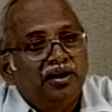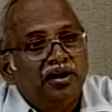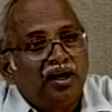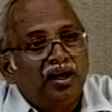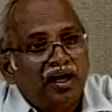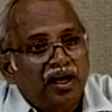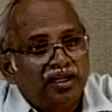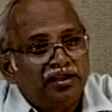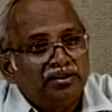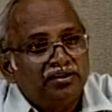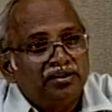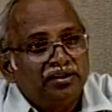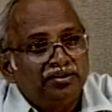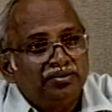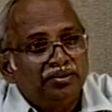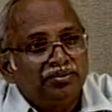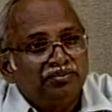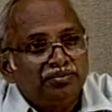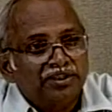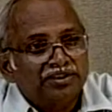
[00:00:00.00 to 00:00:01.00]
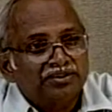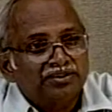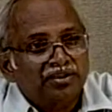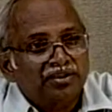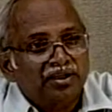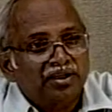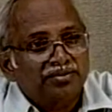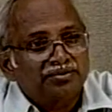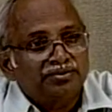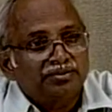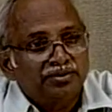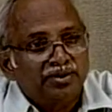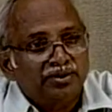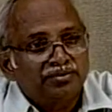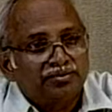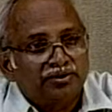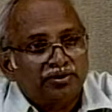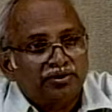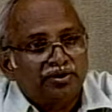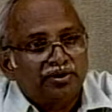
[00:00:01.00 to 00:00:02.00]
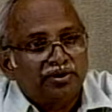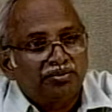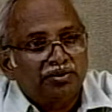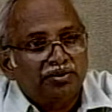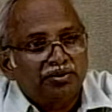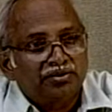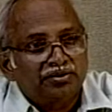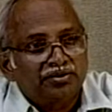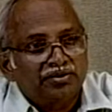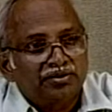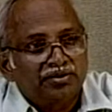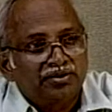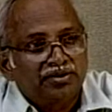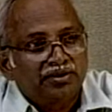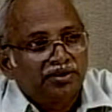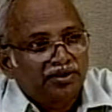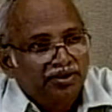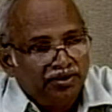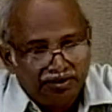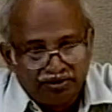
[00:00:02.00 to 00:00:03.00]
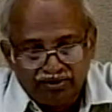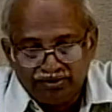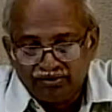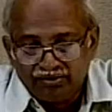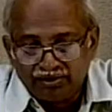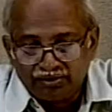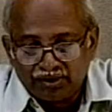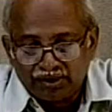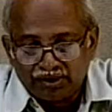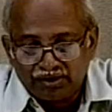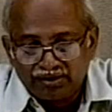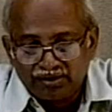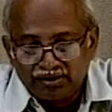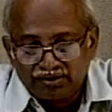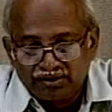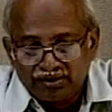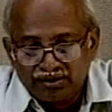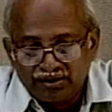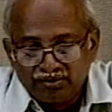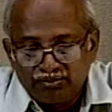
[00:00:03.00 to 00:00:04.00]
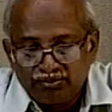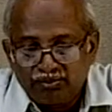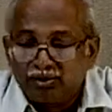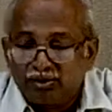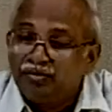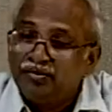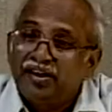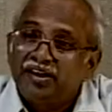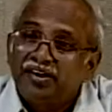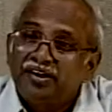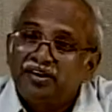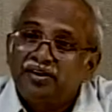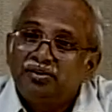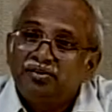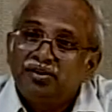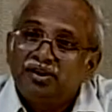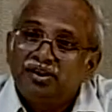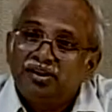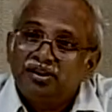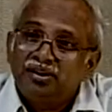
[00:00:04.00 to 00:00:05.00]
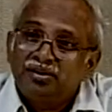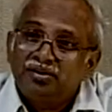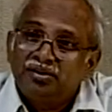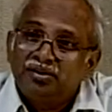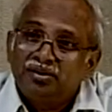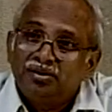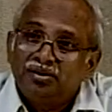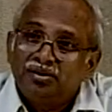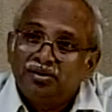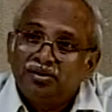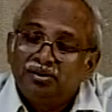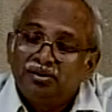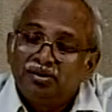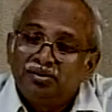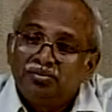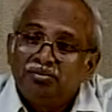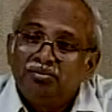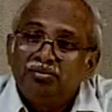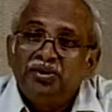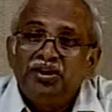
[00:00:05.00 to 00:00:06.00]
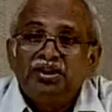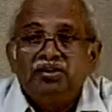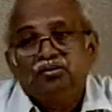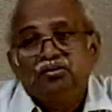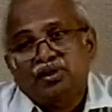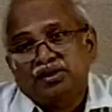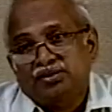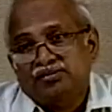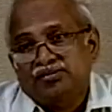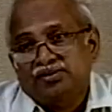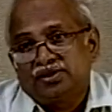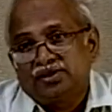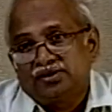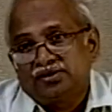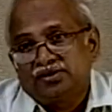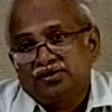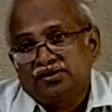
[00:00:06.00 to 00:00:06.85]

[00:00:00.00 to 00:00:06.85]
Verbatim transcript: higher level pleasure crafts we have talked about in river water, provided you get a big waterfront.